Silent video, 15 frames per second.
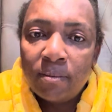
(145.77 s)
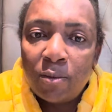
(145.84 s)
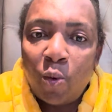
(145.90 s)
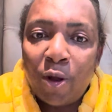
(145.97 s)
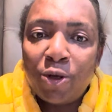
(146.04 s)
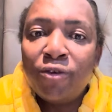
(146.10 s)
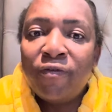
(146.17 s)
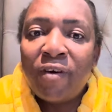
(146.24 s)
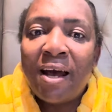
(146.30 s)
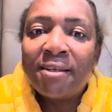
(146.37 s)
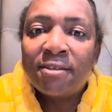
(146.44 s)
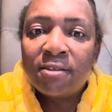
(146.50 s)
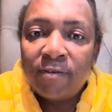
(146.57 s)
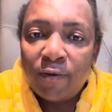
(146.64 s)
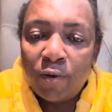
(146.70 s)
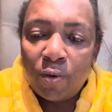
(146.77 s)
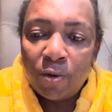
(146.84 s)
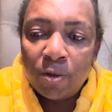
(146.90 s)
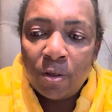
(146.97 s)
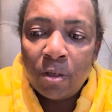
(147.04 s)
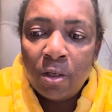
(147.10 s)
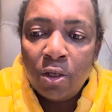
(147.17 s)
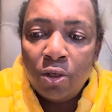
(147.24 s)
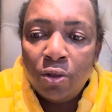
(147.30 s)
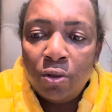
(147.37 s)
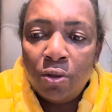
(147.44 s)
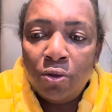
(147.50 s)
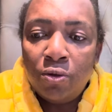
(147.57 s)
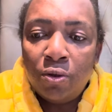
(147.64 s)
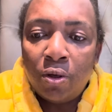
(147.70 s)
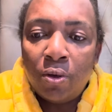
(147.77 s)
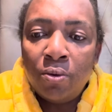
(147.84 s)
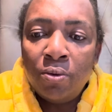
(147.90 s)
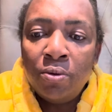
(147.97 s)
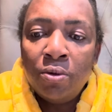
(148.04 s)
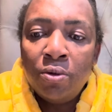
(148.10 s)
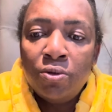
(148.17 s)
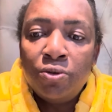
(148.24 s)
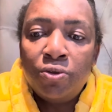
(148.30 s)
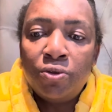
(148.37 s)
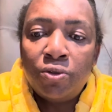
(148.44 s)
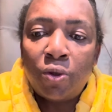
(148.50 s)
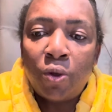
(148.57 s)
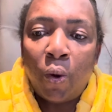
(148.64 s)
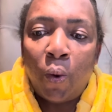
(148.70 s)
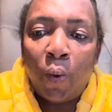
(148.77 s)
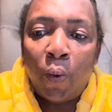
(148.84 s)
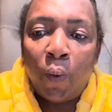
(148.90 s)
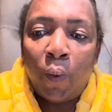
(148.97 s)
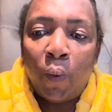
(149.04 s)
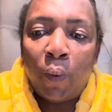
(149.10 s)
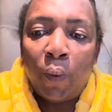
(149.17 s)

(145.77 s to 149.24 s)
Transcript: what you've asked for, you know. So